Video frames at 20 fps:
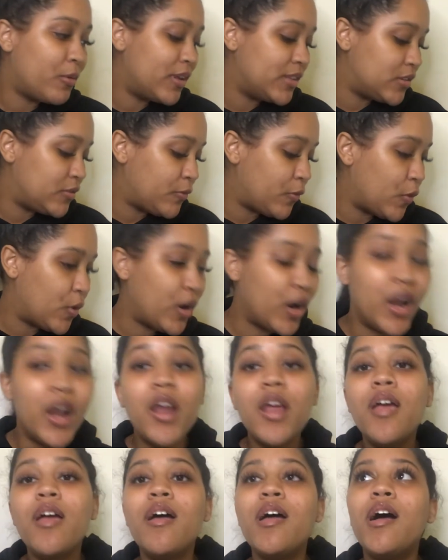for
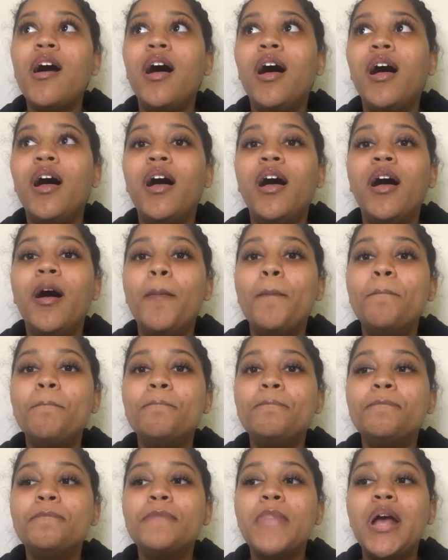
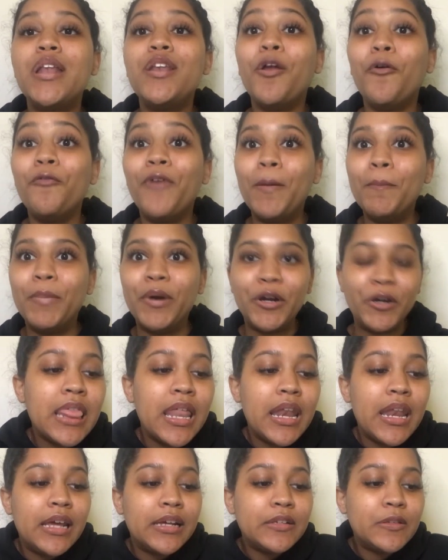November.
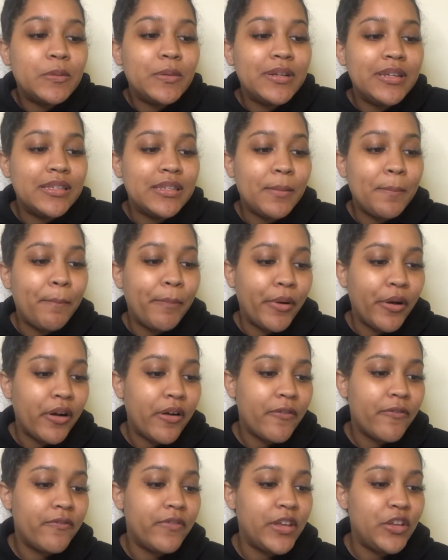Next one is a book
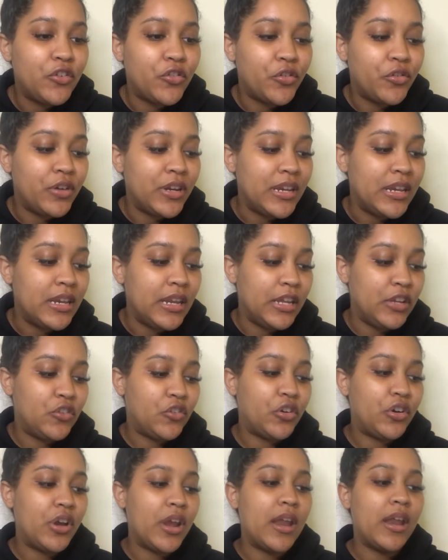featuring nature,
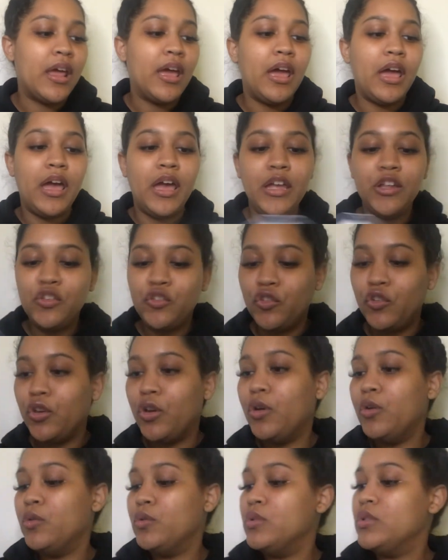and I
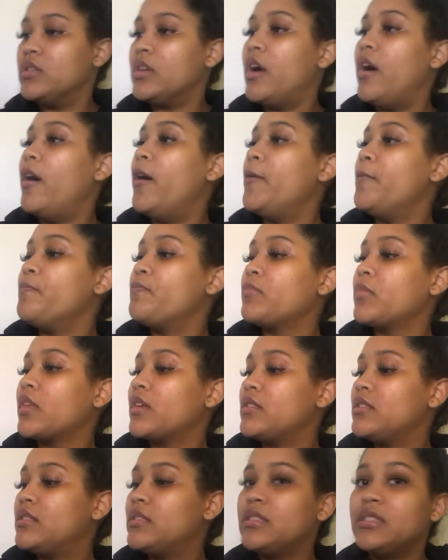chose
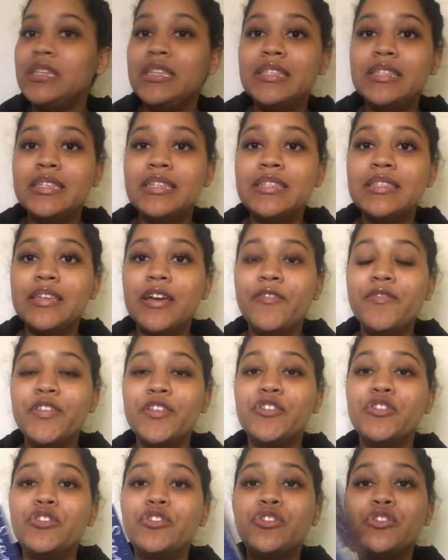Seasons of the
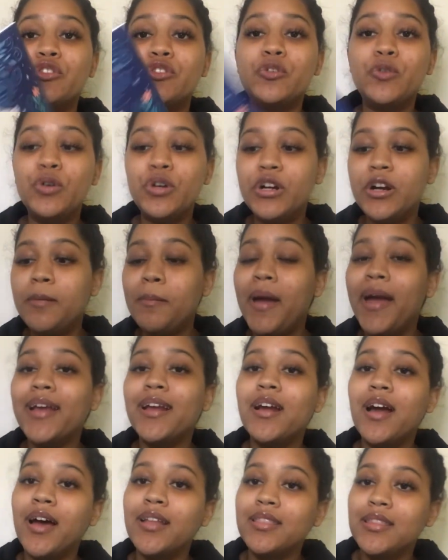Storm. I
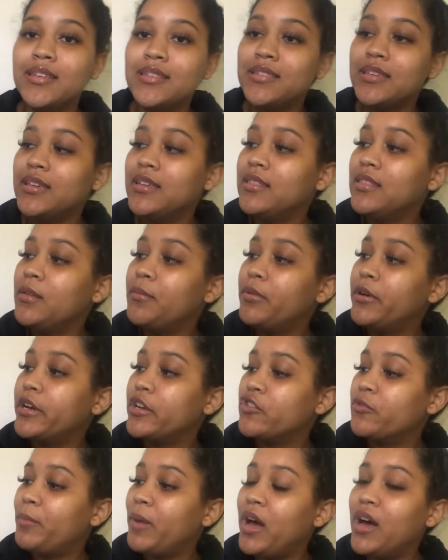got this in the bookish
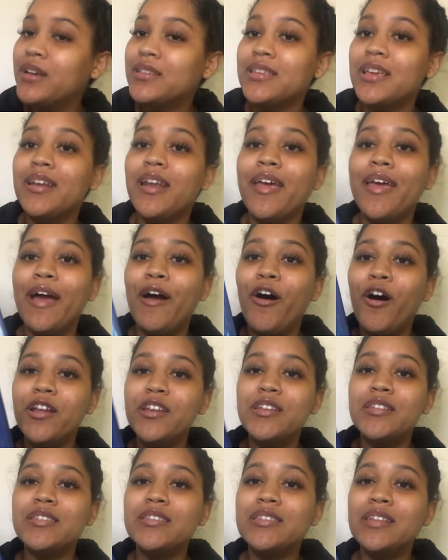box, and I
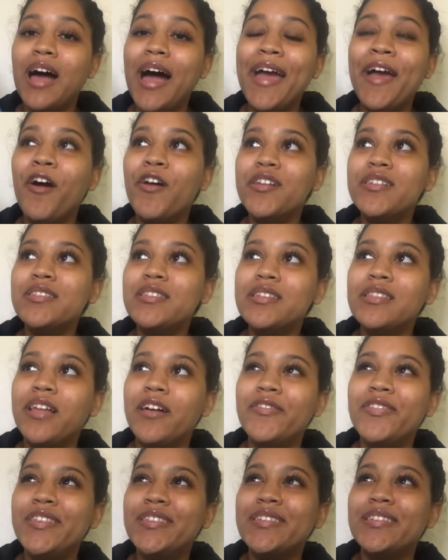honestly love
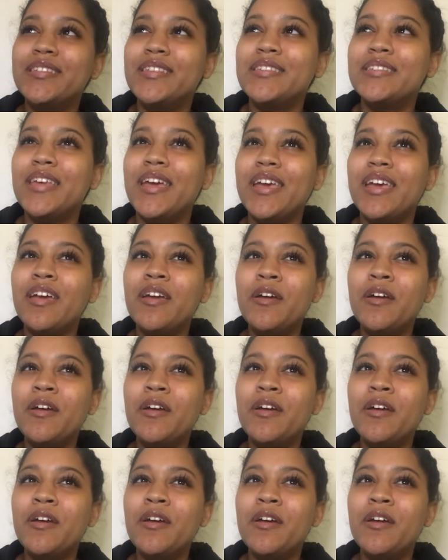this because it's like